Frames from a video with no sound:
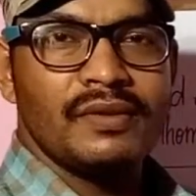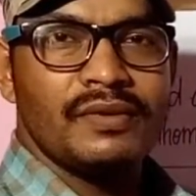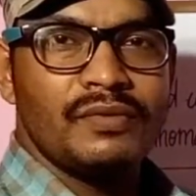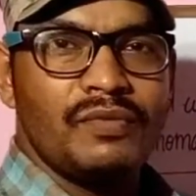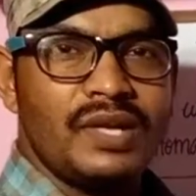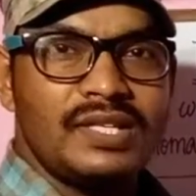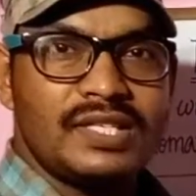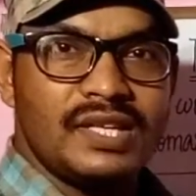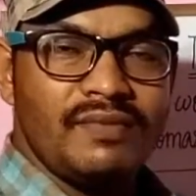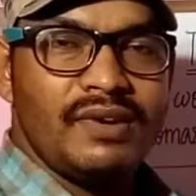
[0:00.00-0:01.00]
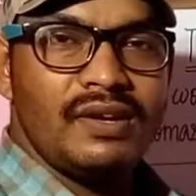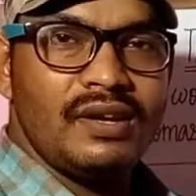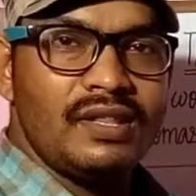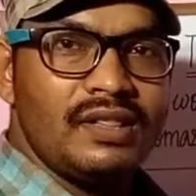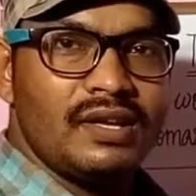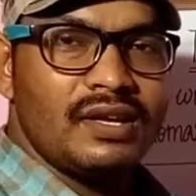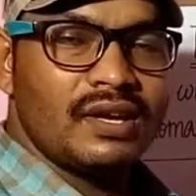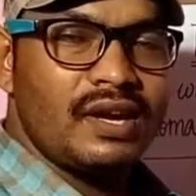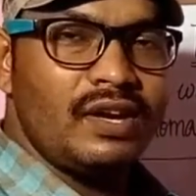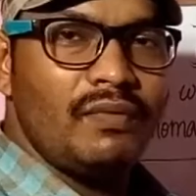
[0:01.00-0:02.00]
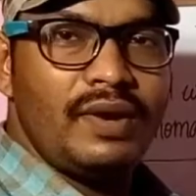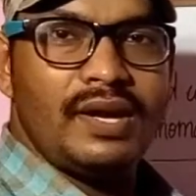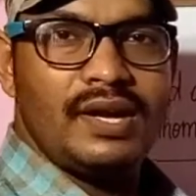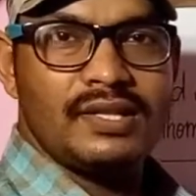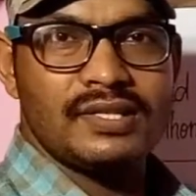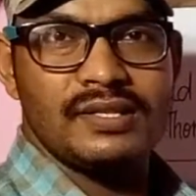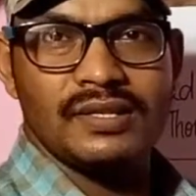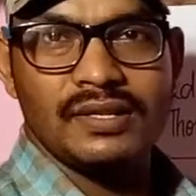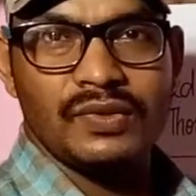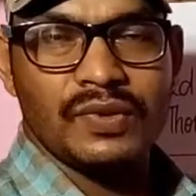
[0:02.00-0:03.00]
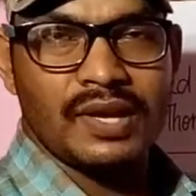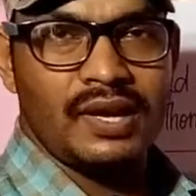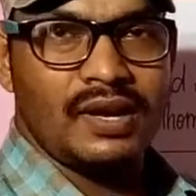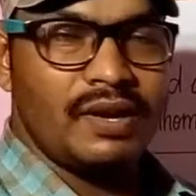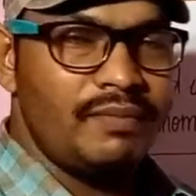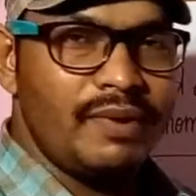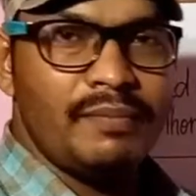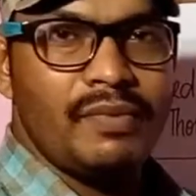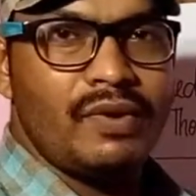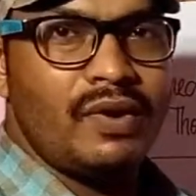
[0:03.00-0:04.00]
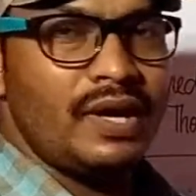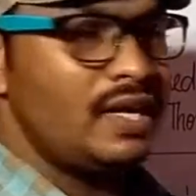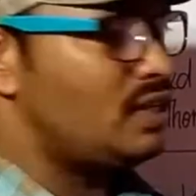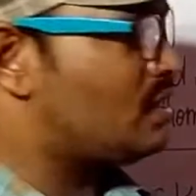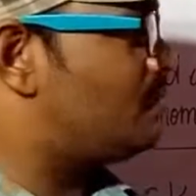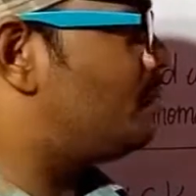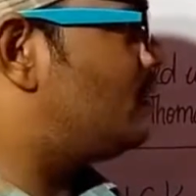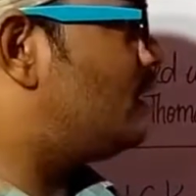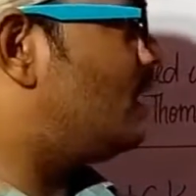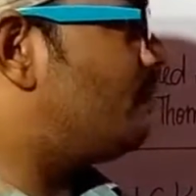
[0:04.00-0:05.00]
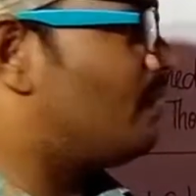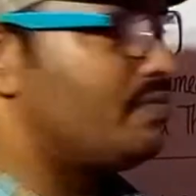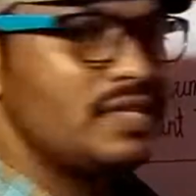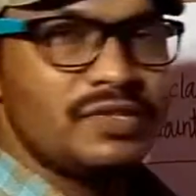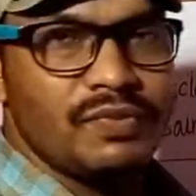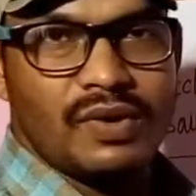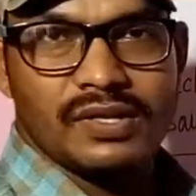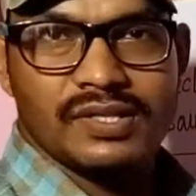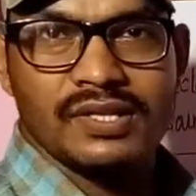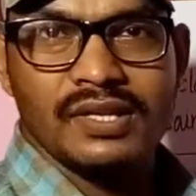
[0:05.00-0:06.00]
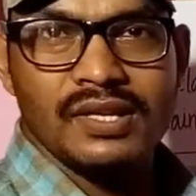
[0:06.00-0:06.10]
What is given in the Canterbury Tales, you can remember it with the help of these words.